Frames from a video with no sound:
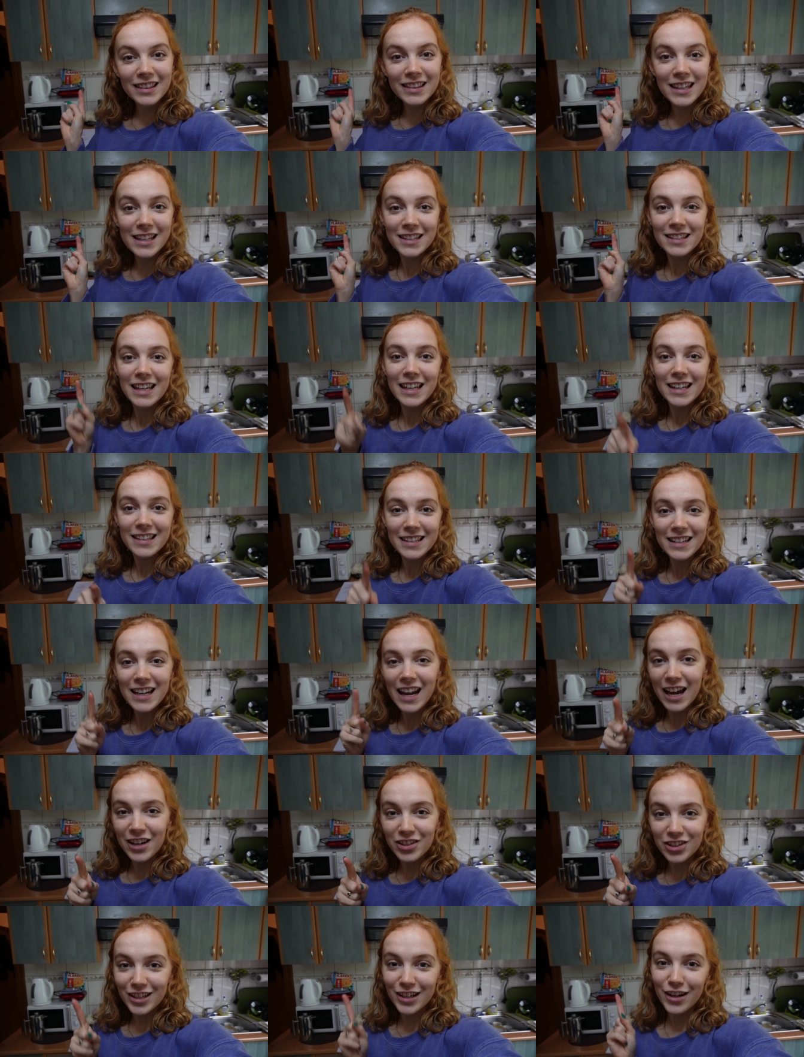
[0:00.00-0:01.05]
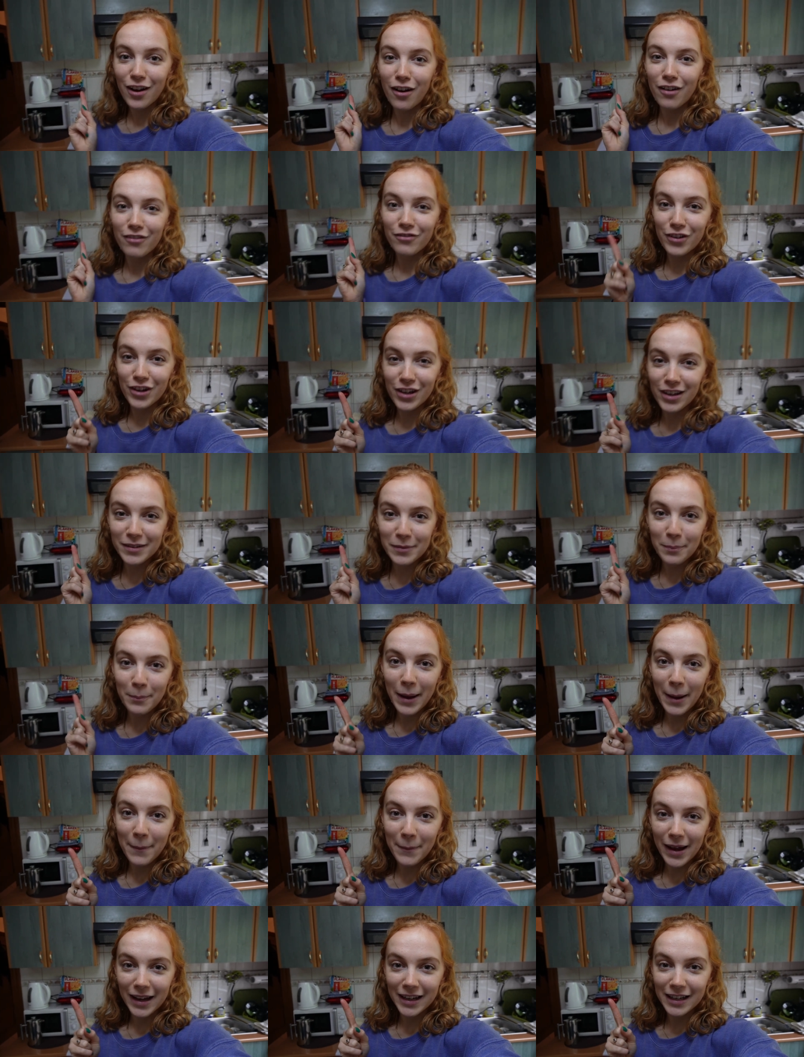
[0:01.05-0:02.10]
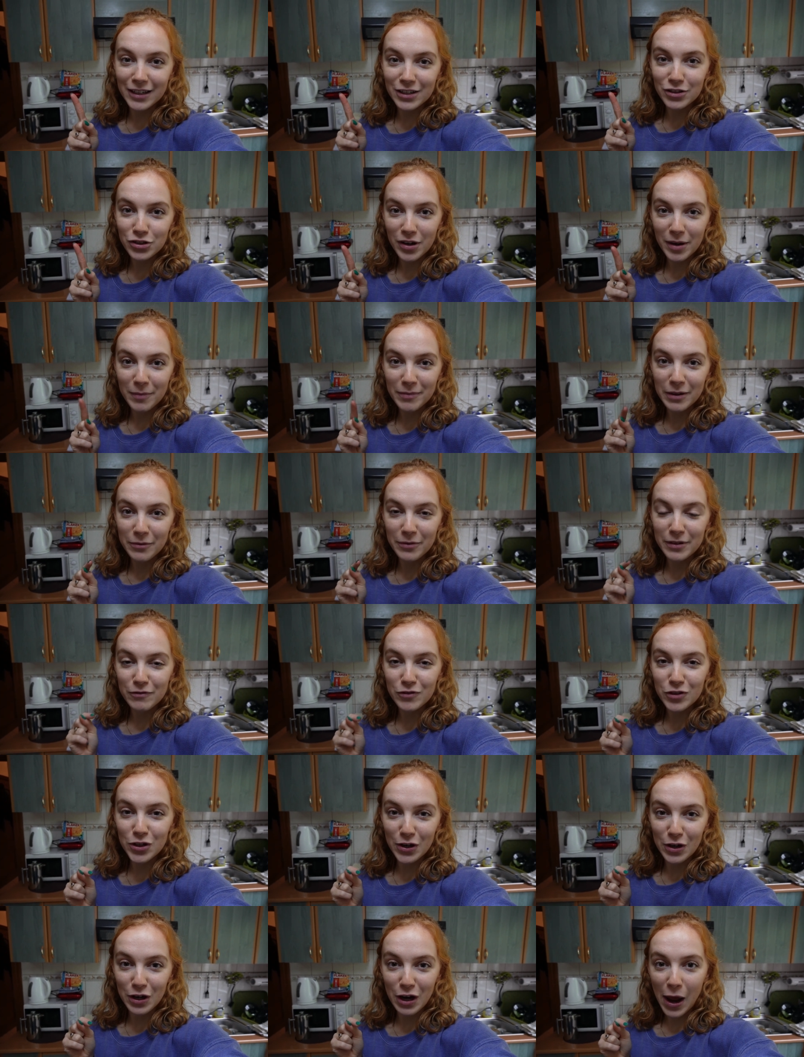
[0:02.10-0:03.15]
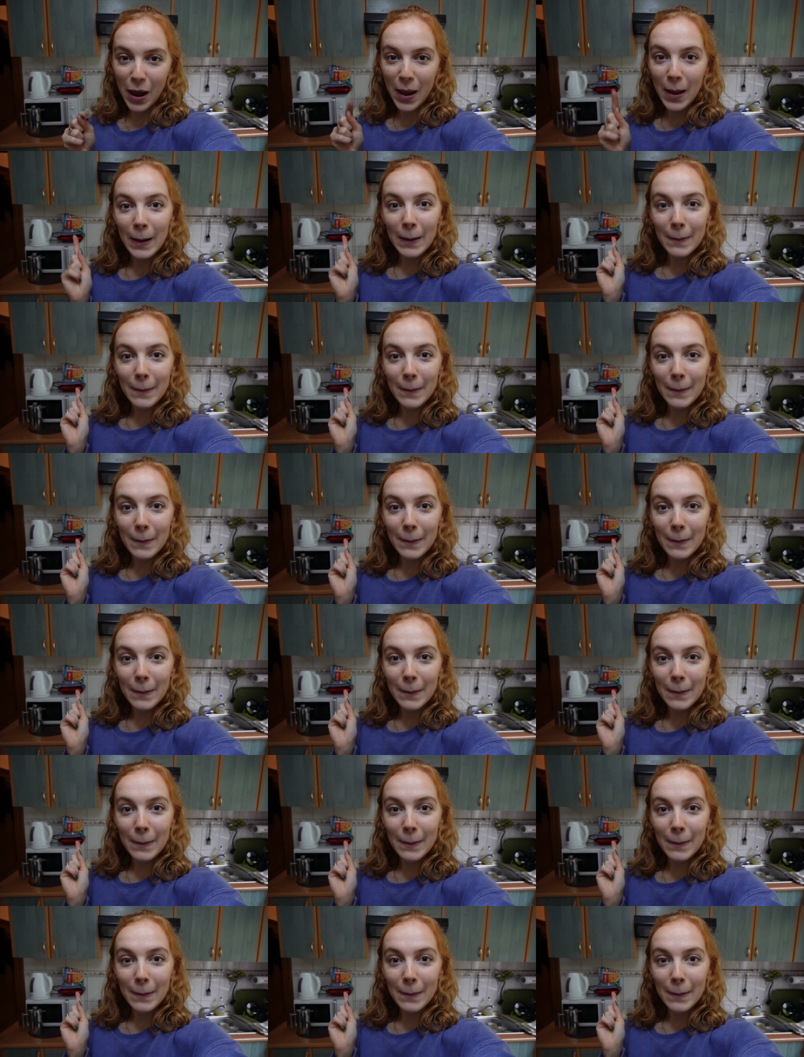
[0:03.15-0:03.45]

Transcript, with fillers: This isn't actually our first backpacking trip that we've done.